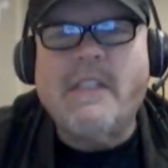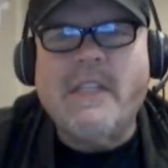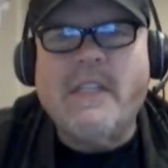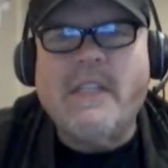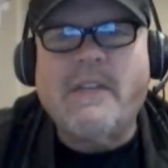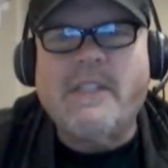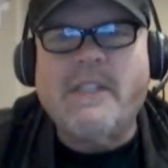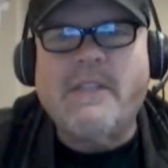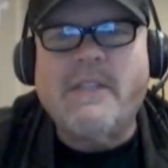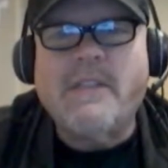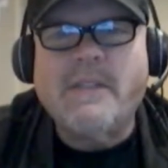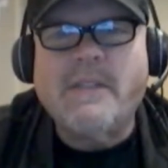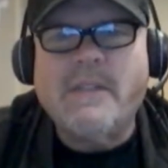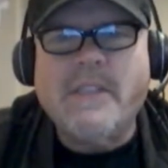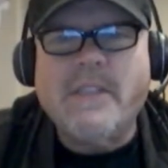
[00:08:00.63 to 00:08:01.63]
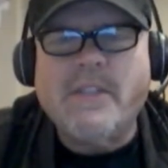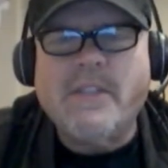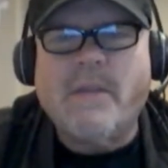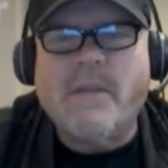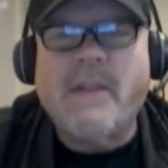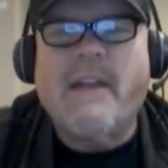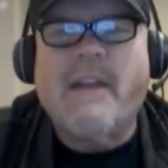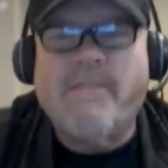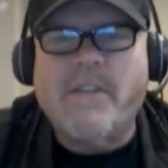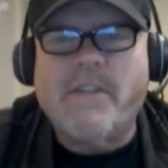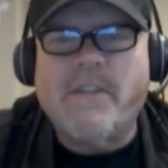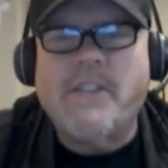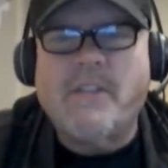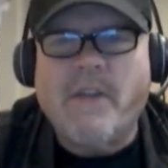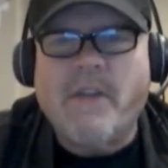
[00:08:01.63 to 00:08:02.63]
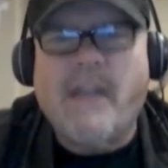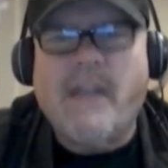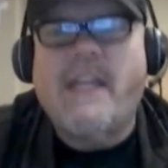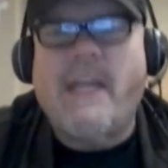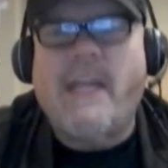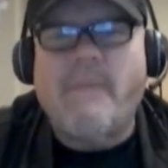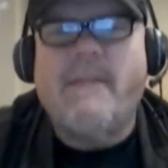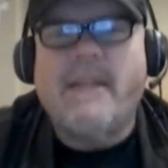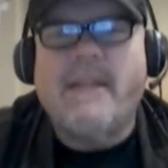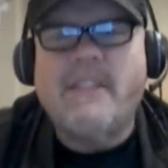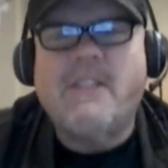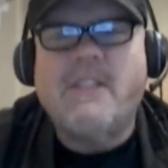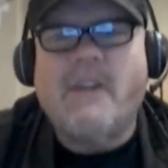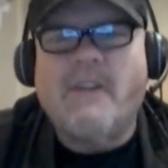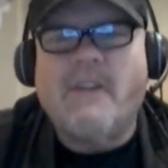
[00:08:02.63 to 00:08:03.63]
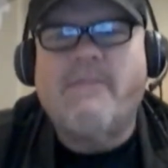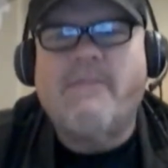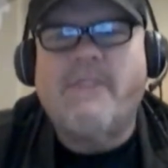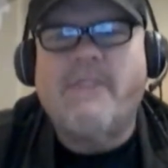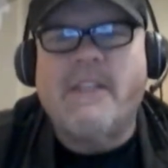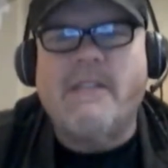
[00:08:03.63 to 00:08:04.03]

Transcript: there's a real effort to try to keep that Starfleet